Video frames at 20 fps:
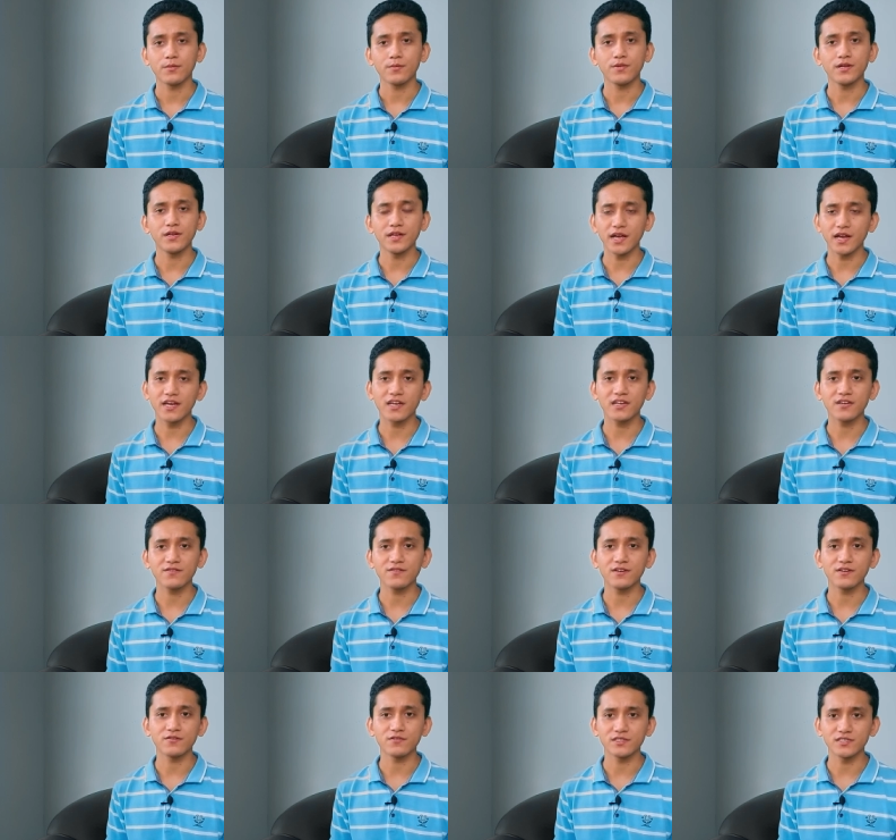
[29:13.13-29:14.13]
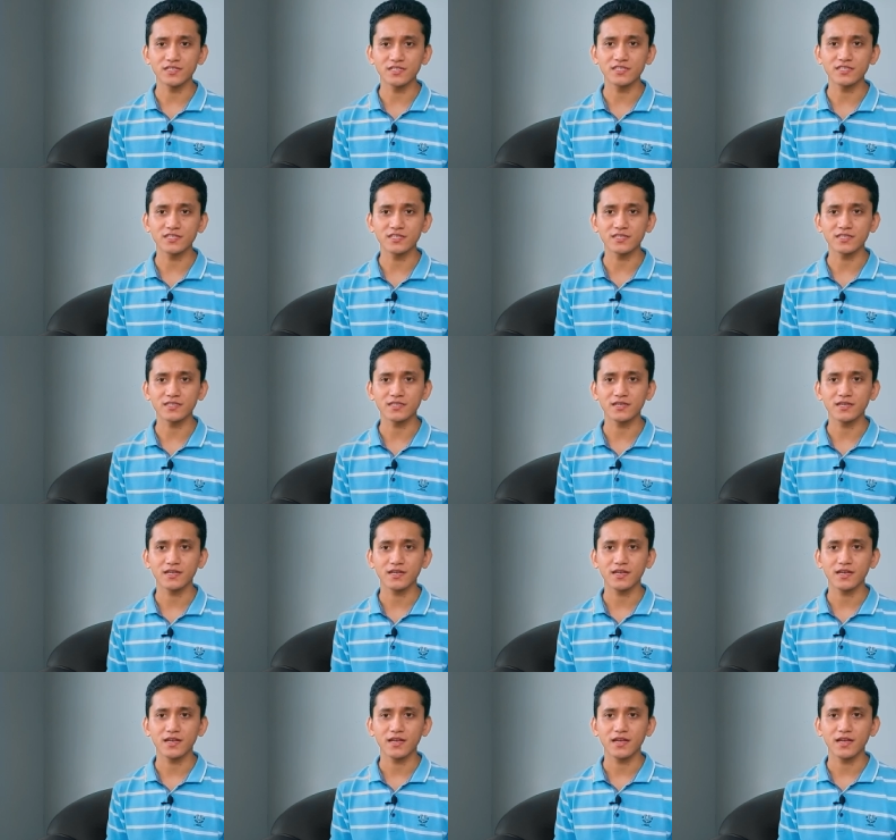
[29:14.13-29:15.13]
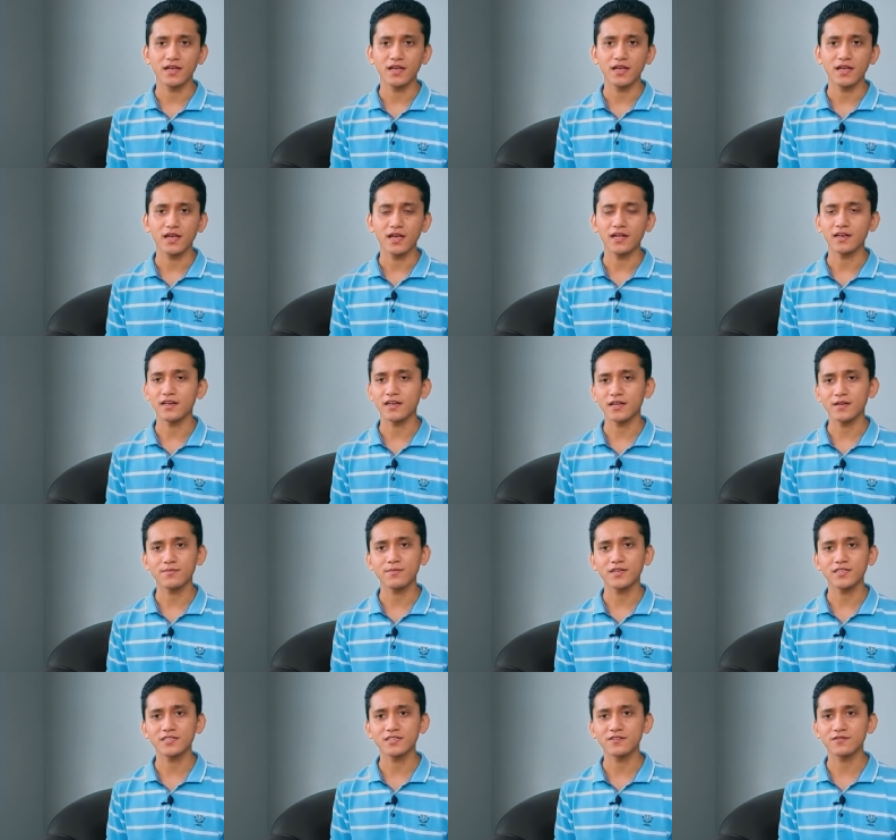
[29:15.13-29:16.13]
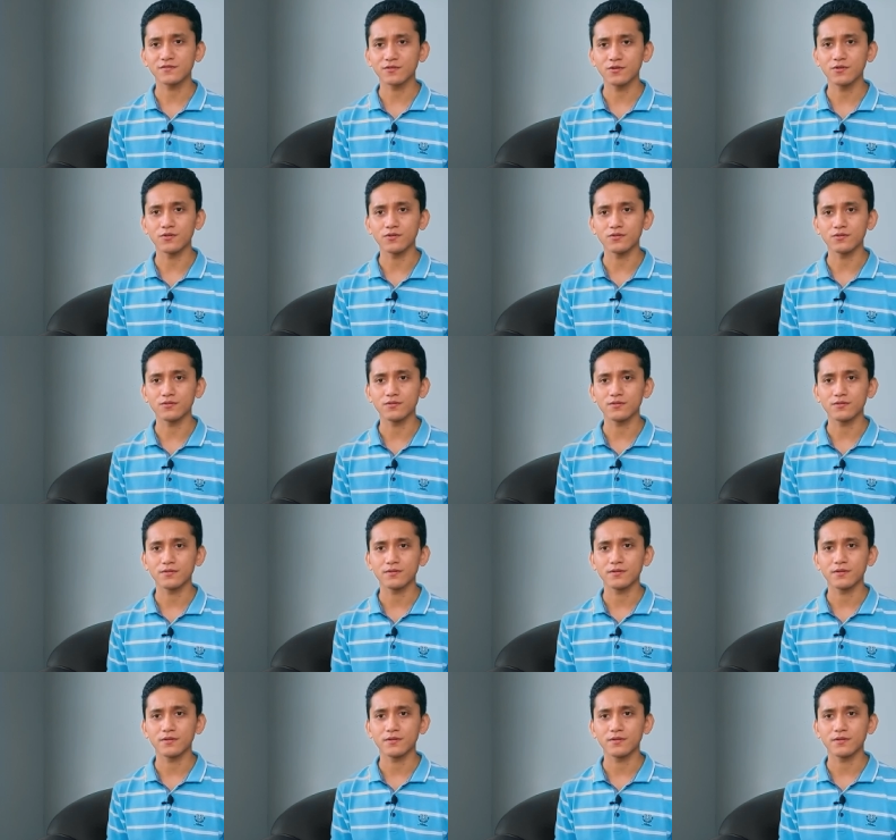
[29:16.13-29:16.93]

been negative and resistant, and let myself go.